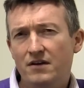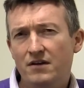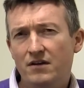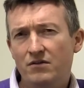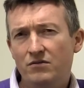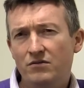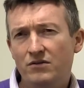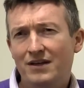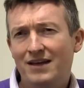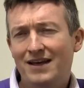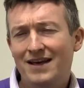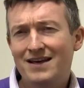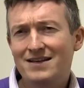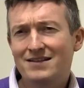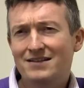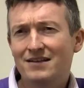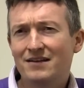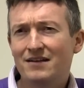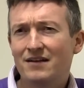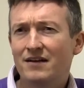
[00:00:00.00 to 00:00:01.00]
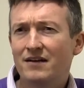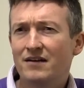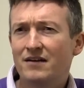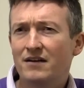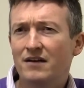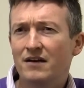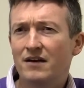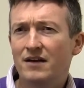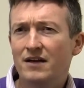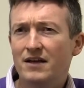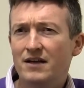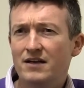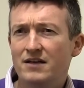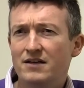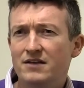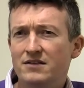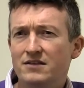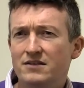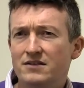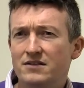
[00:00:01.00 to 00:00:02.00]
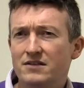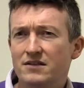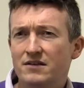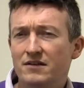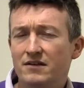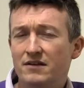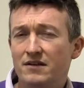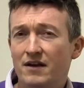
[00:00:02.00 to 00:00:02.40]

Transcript: Now the casing then is